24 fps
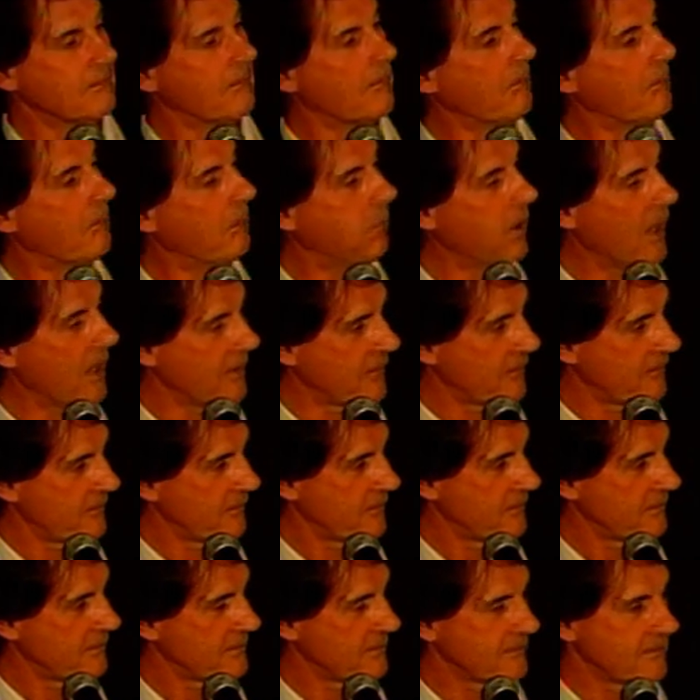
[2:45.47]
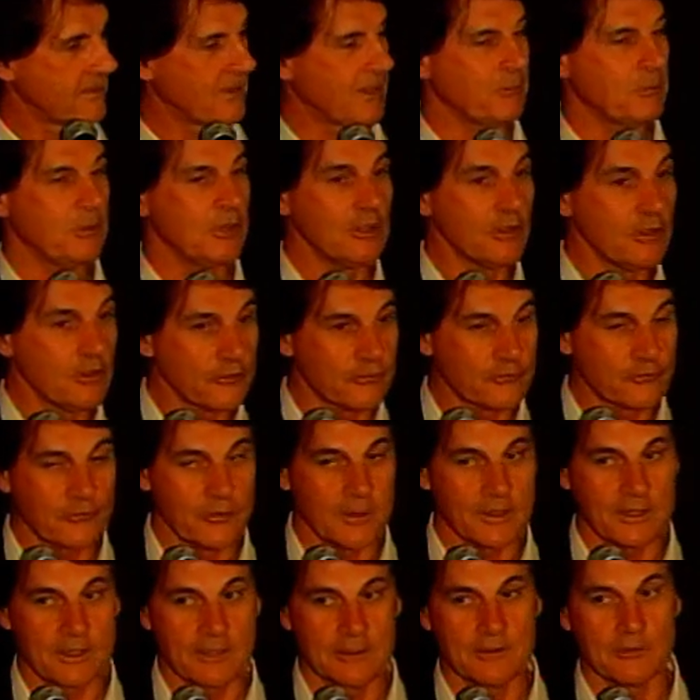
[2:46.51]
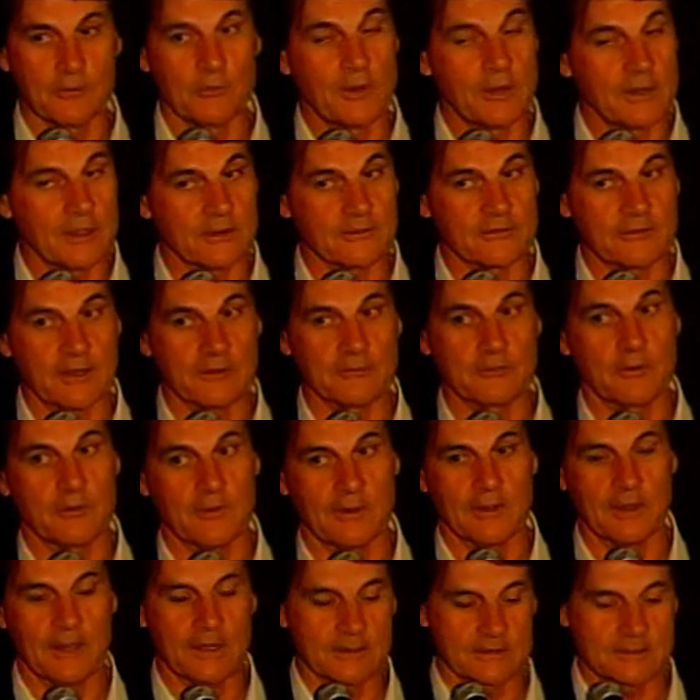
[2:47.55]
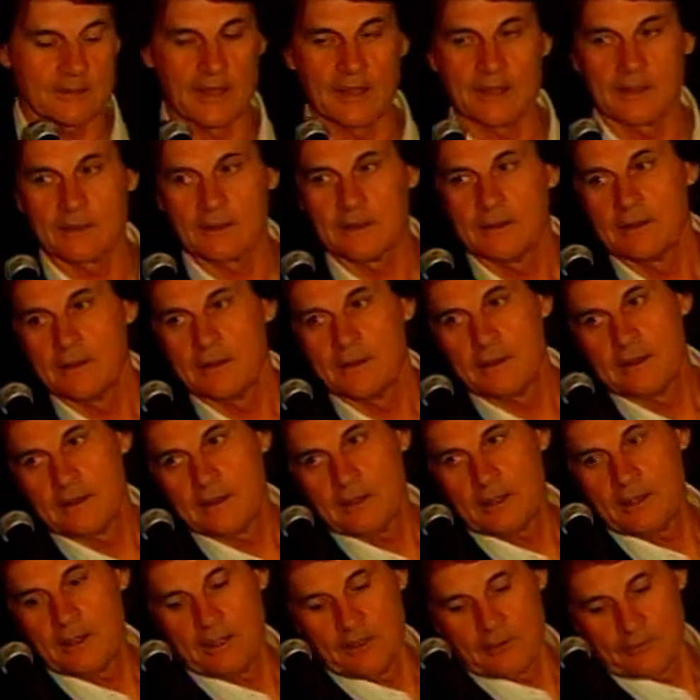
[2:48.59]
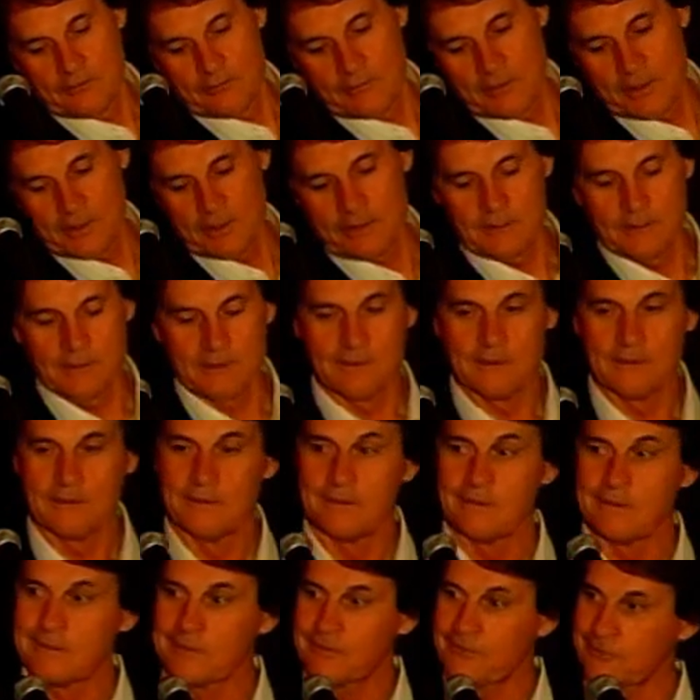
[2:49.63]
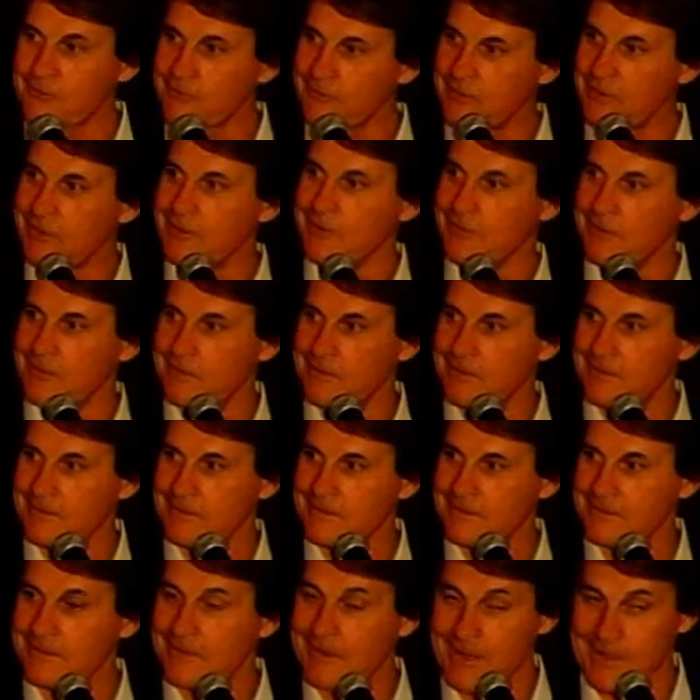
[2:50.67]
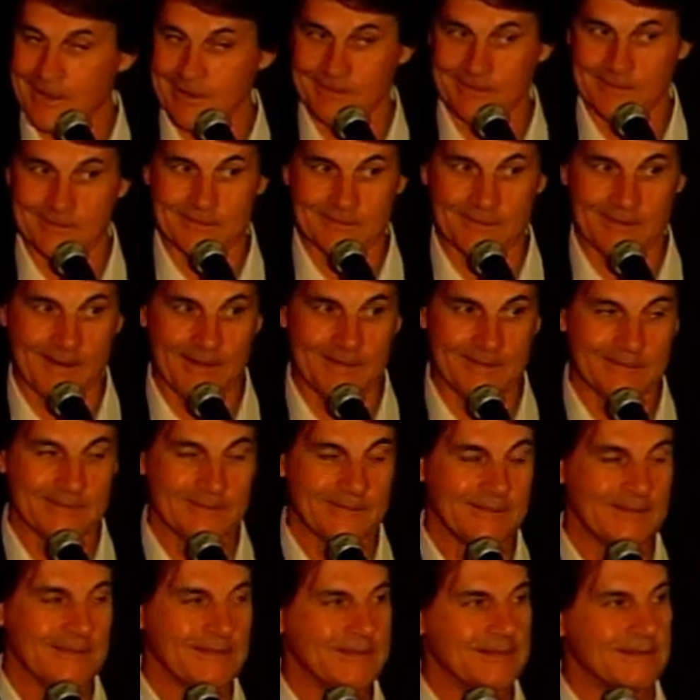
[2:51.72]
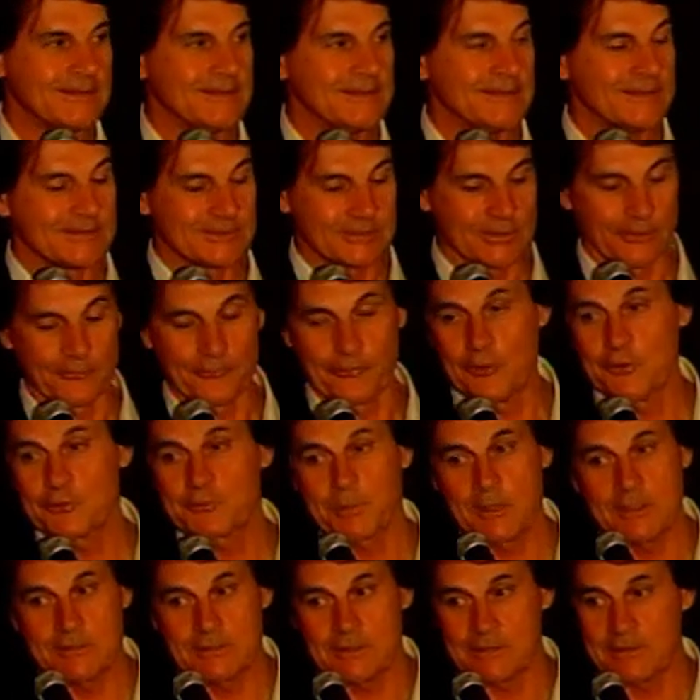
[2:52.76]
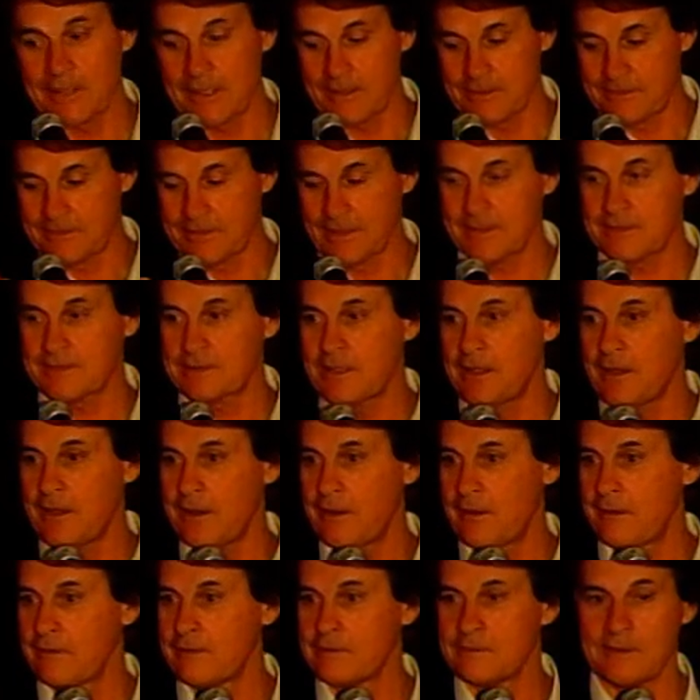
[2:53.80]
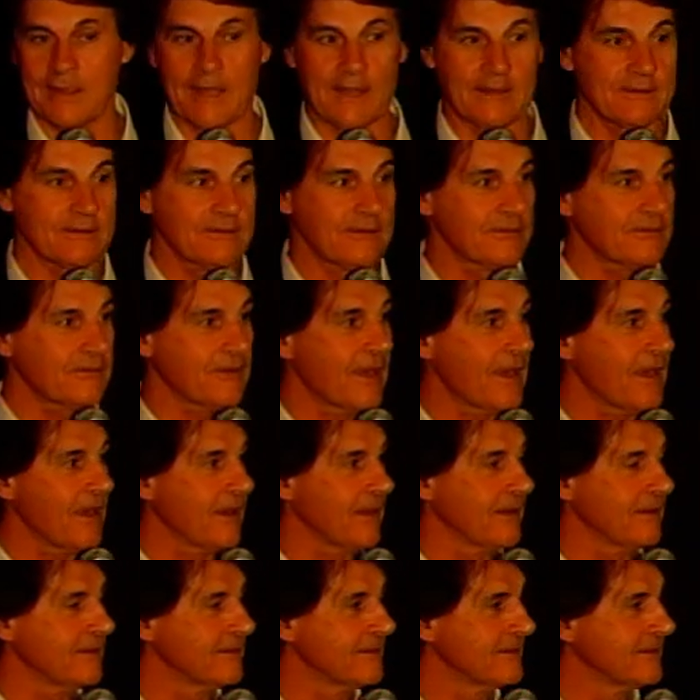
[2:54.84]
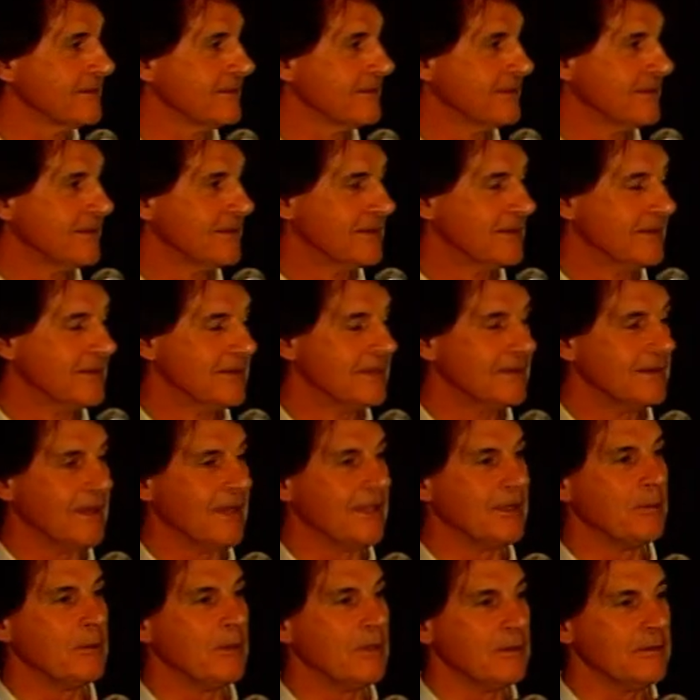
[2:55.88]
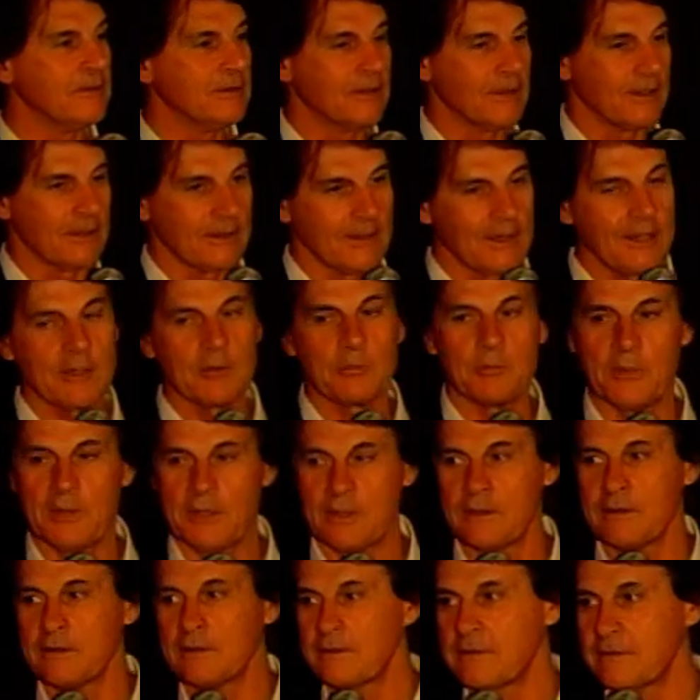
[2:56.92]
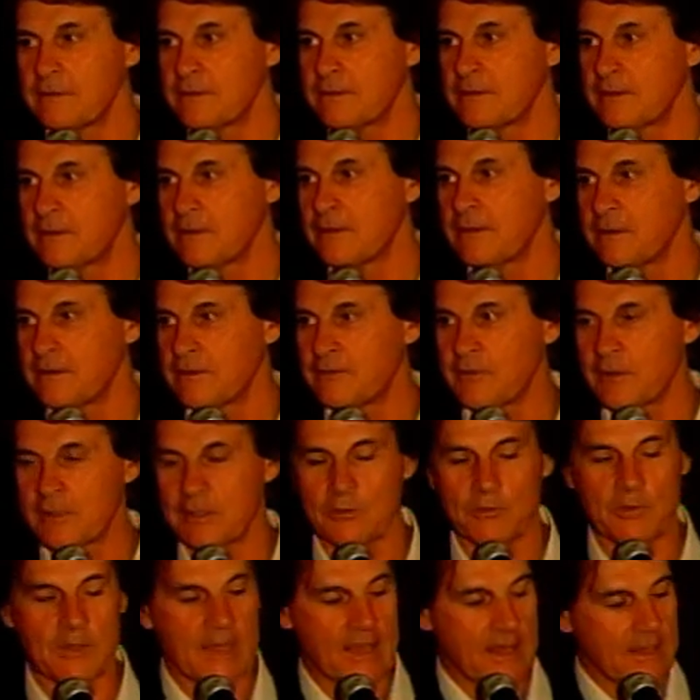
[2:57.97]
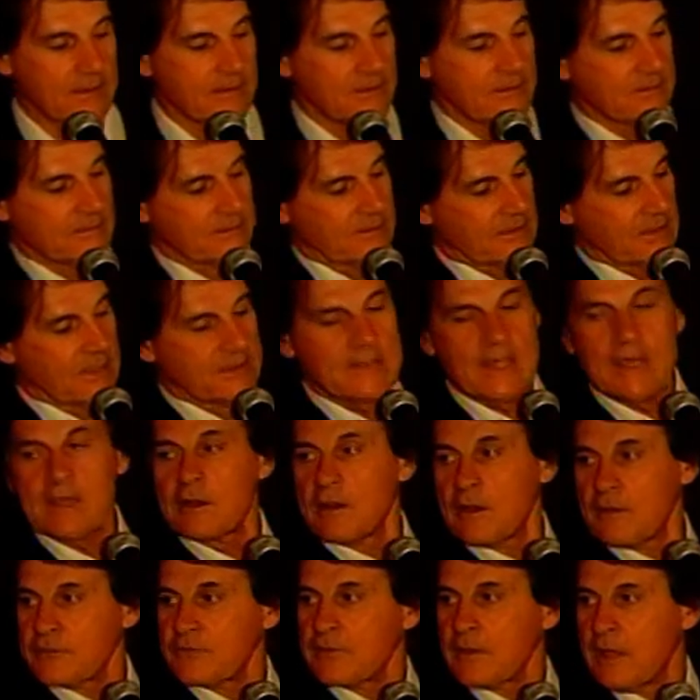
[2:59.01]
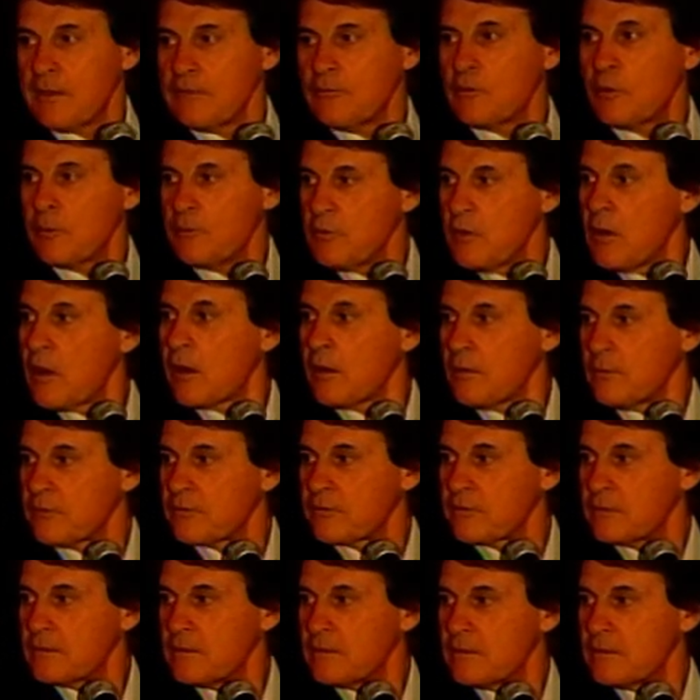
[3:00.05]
bunt. Now, it'd be a little tricky. The running signs are on the legs, like hit and run, steal, legs, right? So first place you touch there, that's the sign. And it'd be a little bit tricky. We had a takeoff sign. You rub the arms.